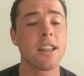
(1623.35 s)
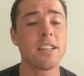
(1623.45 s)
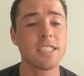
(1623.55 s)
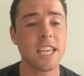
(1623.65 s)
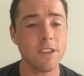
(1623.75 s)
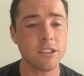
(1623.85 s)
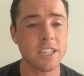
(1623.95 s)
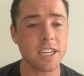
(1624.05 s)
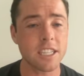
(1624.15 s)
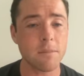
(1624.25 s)
let's give you
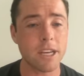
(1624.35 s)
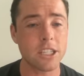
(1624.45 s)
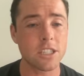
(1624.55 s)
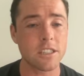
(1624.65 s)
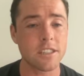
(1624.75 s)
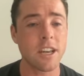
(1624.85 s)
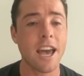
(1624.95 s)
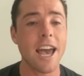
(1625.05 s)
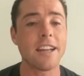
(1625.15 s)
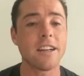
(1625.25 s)
60 pitches
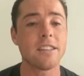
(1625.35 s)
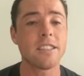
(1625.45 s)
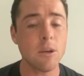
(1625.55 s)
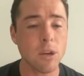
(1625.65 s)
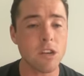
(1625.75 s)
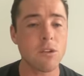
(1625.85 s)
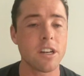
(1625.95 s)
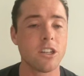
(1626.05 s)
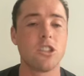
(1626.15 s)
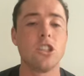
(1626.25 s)
and see what you
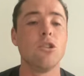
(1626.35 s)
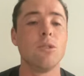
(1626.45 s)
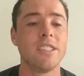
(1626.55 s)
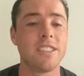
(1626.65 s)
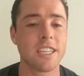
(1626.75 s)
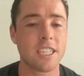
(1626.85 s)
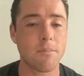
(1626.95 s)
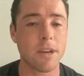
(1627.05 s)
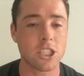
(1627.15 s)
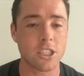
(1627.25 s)
can do in 60
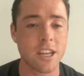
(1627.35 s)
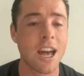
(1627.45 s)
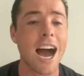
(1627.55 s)
pitches.